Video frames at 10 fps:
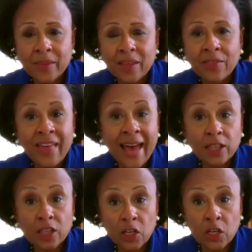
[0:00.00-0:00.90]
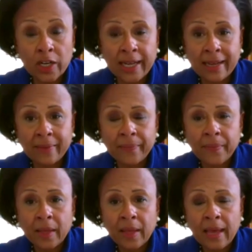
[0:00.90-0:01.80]
that learning
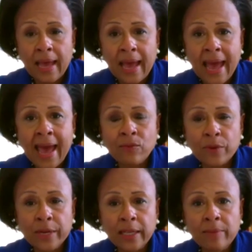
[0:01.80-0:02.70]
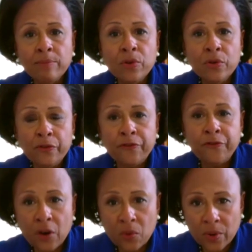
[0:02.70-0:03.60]
and really move
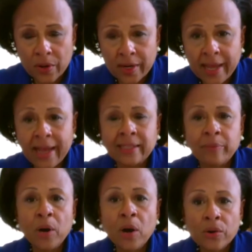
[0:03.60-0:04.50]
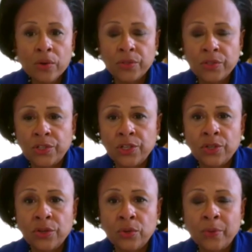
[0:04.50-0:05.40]
forward, as opposed
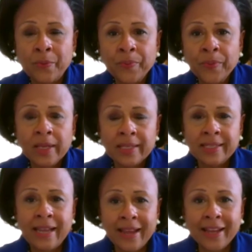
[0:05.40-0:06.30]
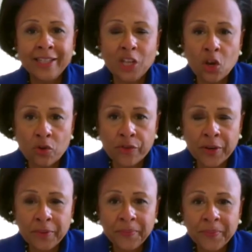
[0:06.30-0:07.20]
to saying it's
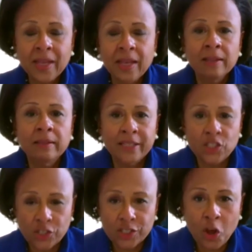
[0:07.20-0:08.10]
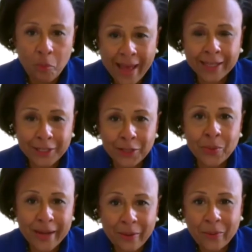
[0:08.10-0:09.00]
over, let's just go back to the
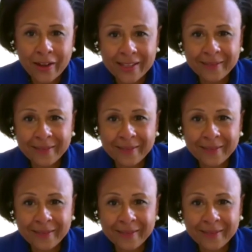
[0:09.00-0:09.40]
way it was.